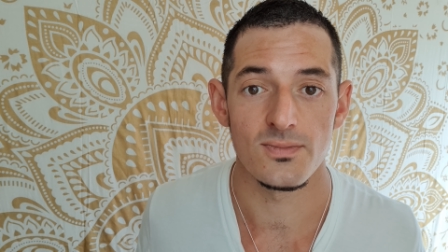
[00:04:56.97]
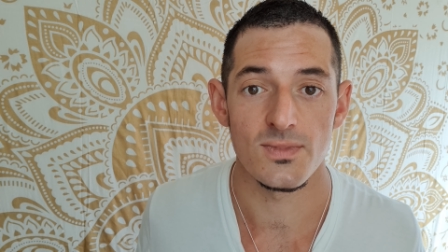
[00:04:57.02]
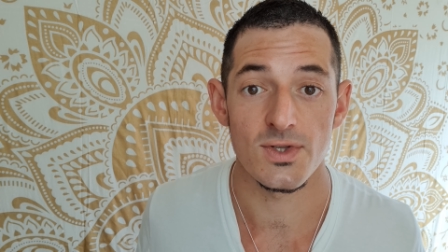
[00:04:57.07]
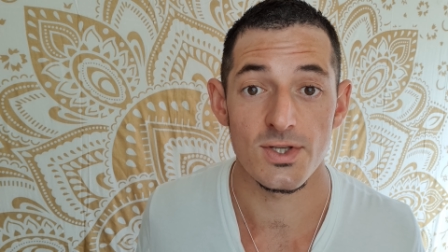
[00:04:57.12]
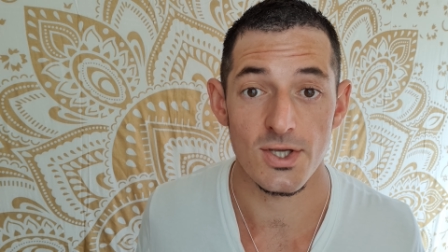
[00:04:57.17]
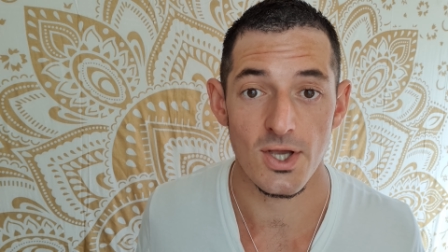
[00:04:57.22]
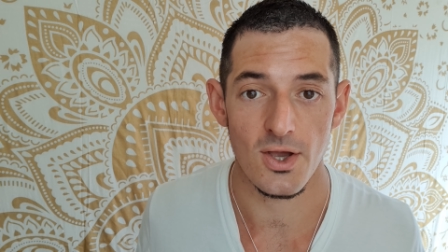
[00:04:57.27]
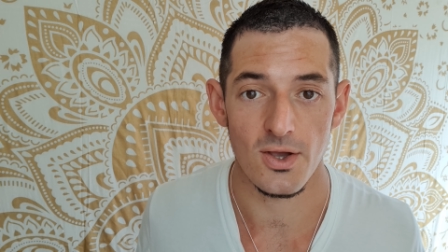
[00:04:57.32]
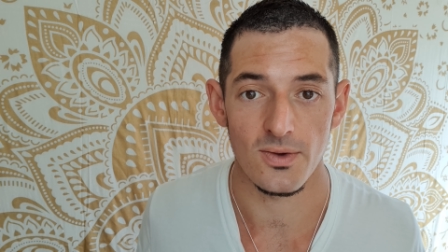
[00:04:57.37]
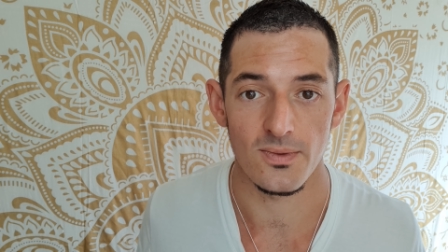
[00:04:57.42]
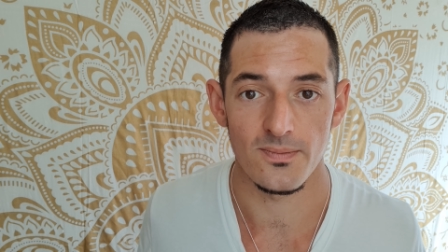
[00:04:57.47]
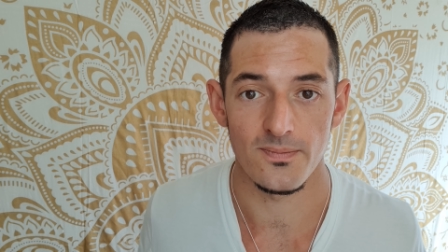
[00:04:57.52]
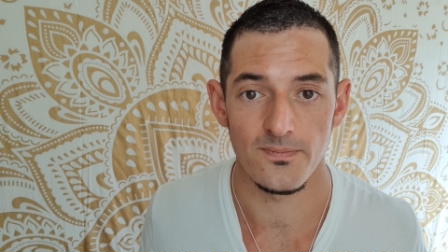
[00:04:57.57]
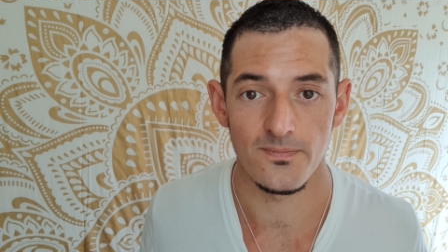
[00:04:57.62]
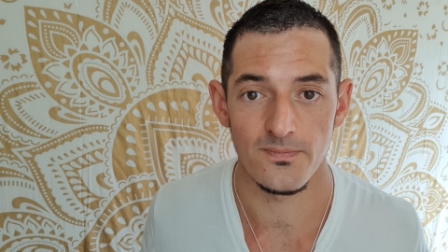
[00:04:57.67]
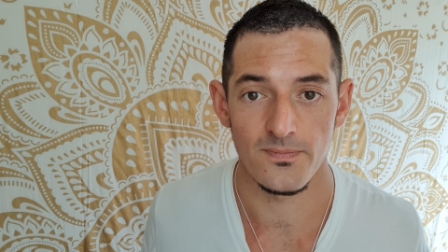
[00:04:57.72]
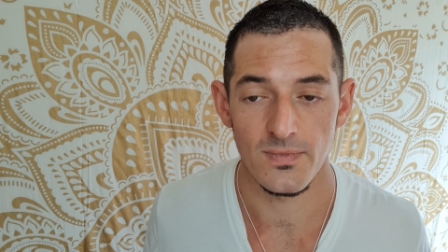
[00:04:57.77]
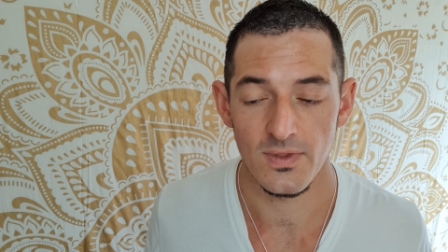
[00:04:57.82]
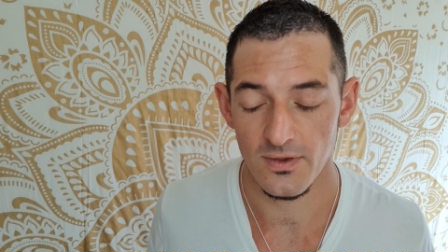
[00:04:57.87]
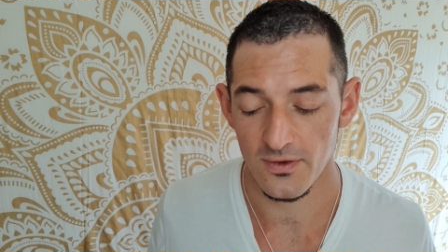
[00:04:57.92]
So,
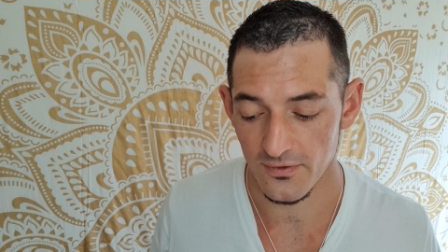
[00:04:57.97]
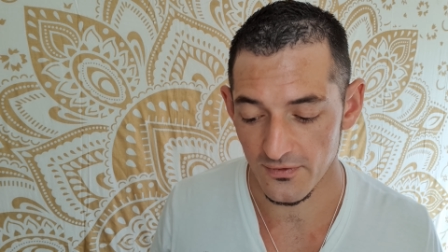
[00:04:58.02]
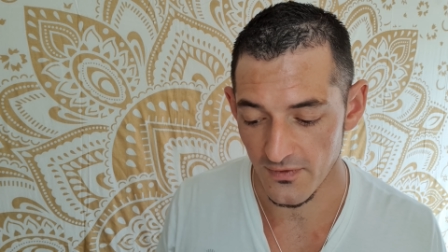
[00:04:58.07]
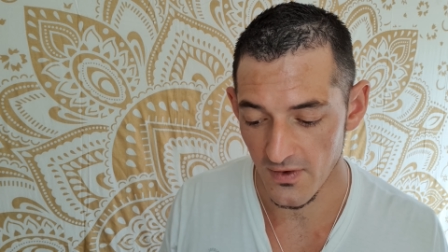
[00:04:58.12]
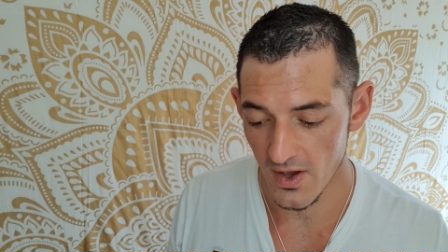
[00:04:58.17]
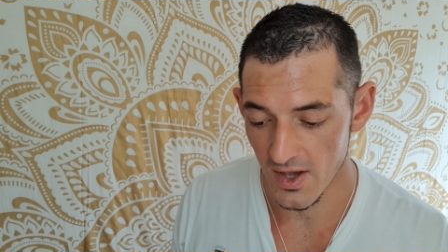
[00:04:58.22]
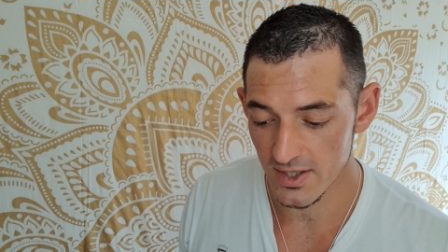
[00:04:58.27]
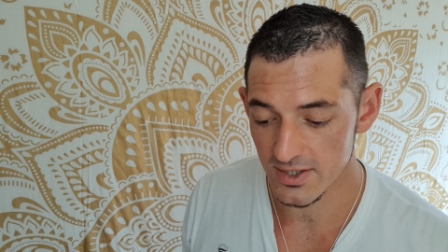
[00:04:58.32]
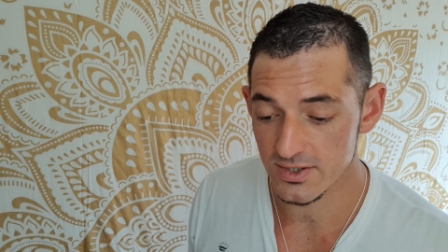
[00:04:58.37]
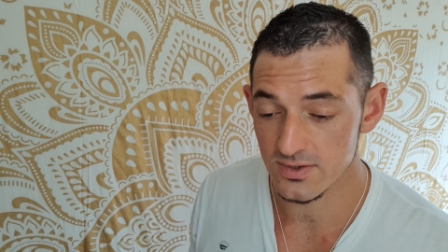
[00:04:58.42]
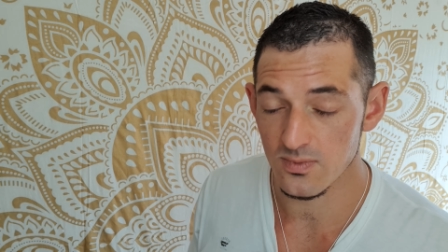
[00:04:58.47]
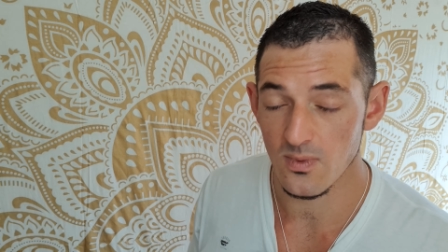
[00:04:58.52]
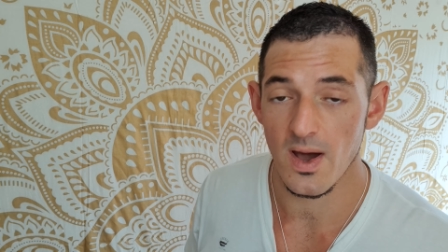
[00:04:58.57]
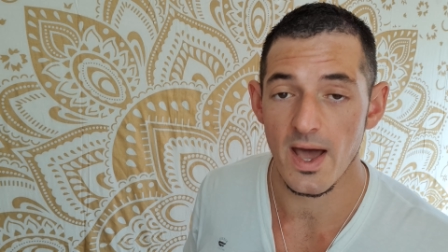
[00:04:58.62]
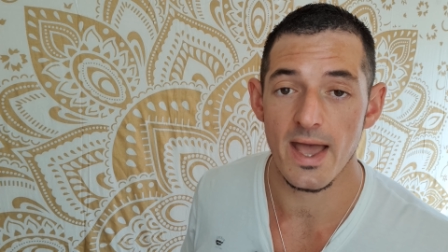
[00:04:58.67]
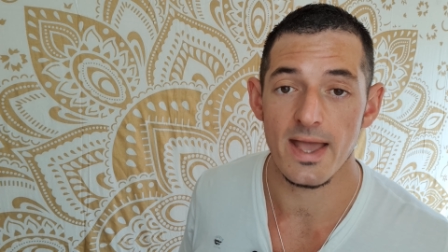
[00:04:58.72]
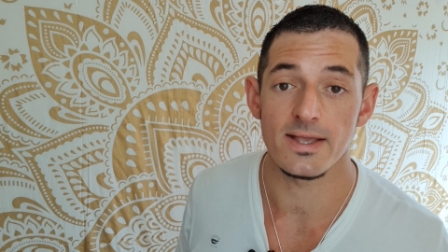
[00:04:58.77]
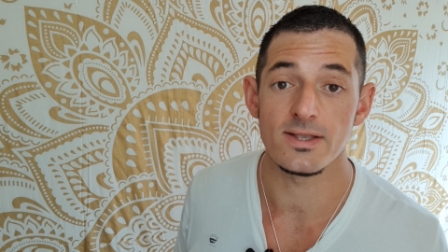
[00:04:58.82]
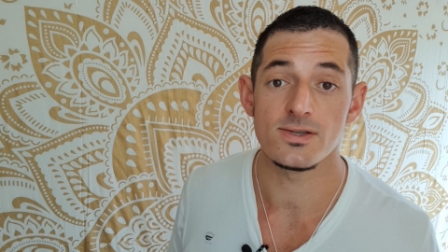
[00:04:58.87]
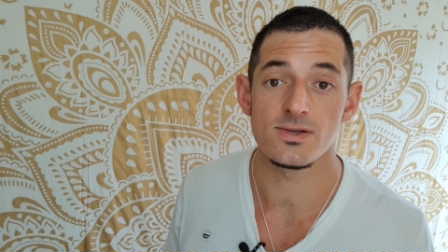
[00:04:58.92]
the first
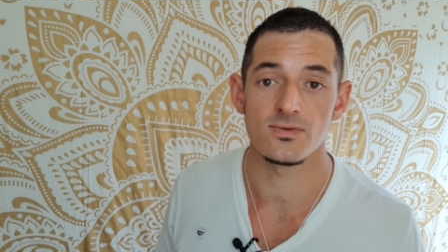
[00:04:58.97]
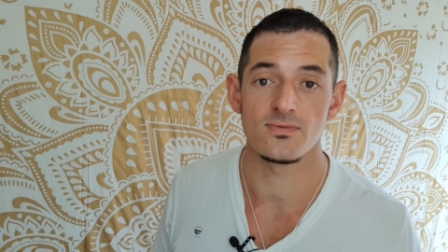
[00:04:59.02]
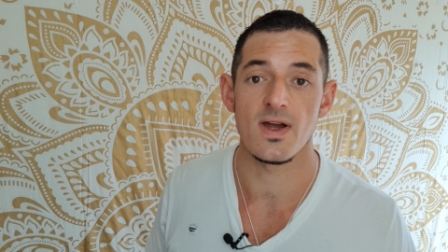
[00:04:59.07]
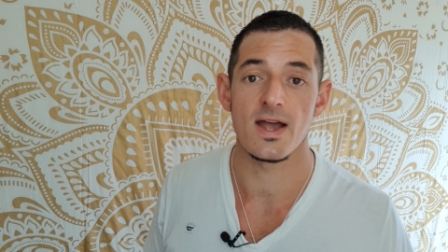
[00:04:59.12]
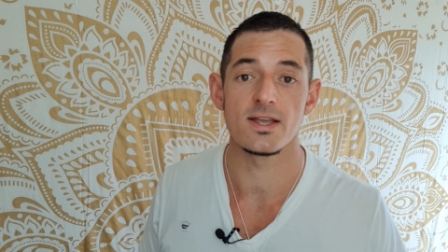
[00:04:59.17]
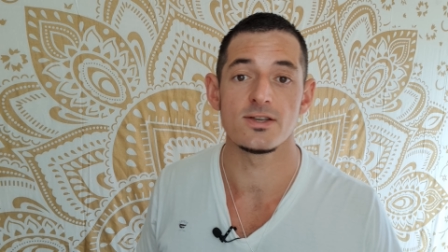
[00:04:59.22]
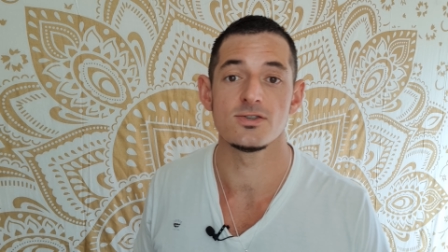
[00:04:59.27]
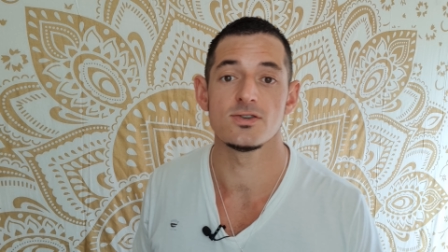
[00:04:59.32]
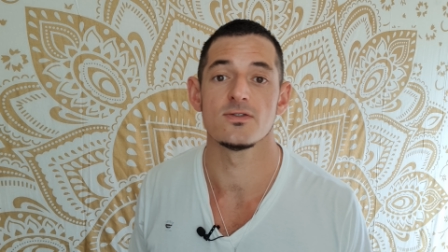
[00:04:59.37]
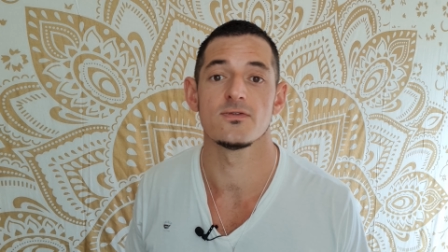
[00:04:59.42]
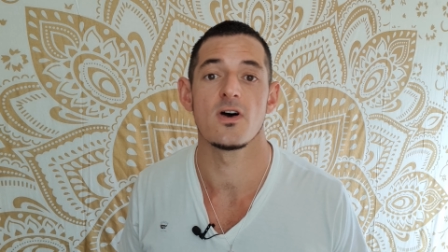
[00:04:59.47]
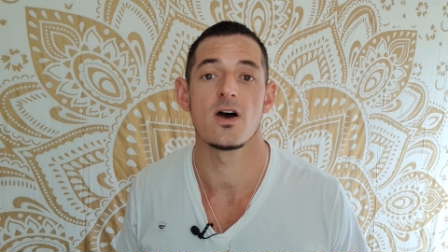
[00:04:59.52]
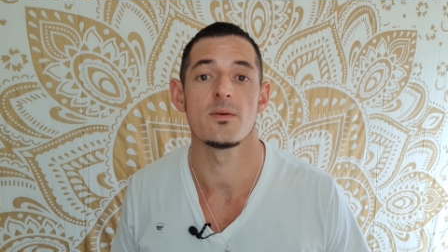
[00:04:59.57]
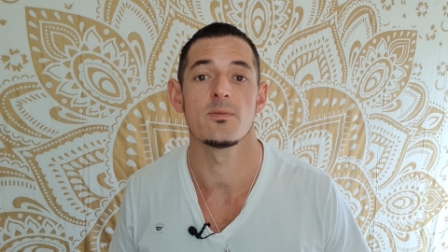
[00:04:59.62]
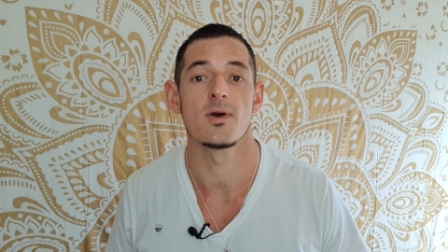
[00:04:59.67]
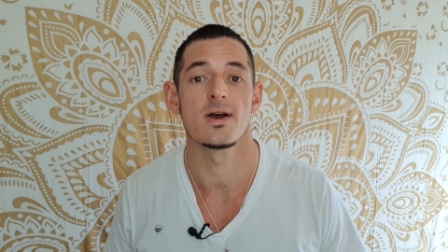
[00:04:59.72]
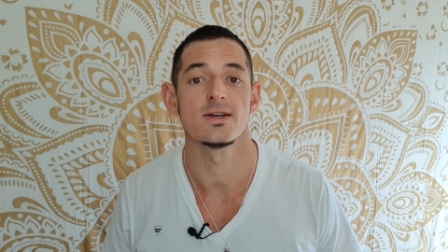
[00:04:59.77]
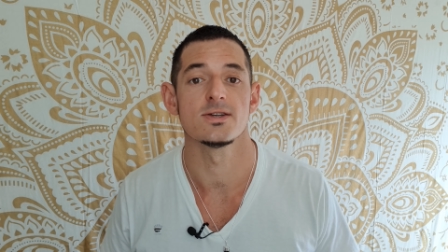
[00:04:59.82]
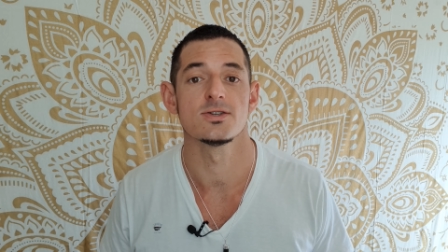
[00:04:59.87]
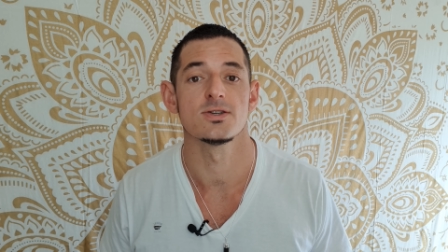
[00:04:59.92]
way to raise your
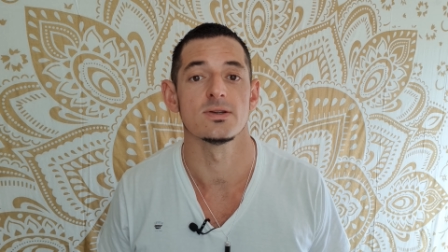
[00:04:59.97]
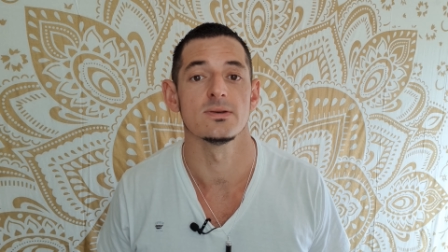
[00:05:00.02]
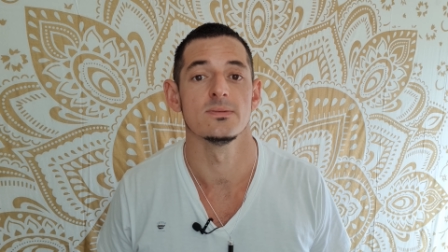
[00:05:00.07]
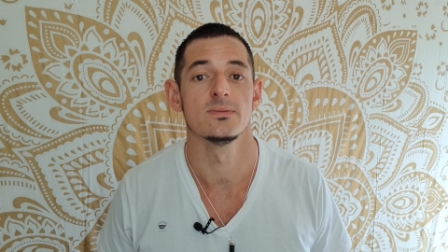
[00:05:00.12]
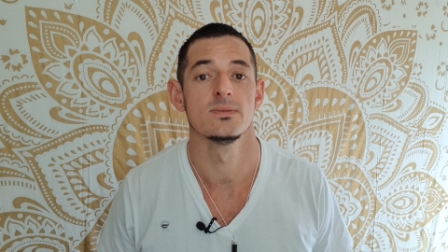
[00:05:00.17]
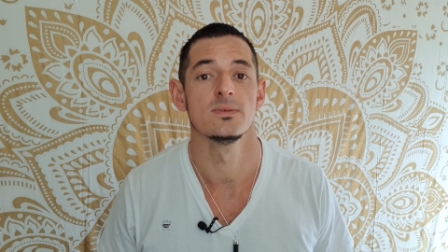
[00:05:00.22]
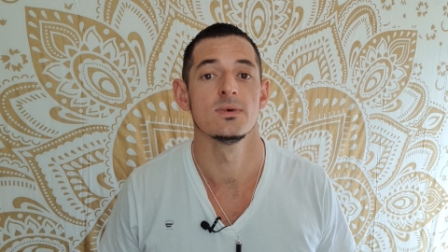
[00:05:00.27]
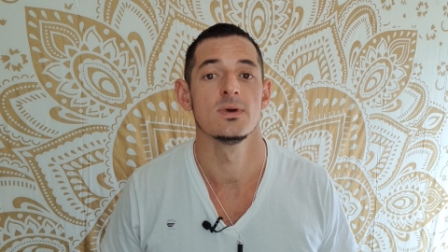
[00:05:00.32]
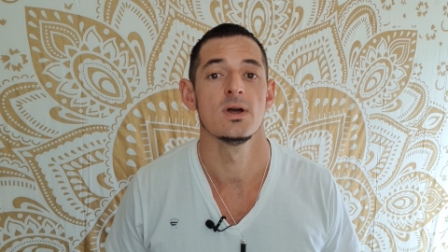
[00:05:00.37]
vibration,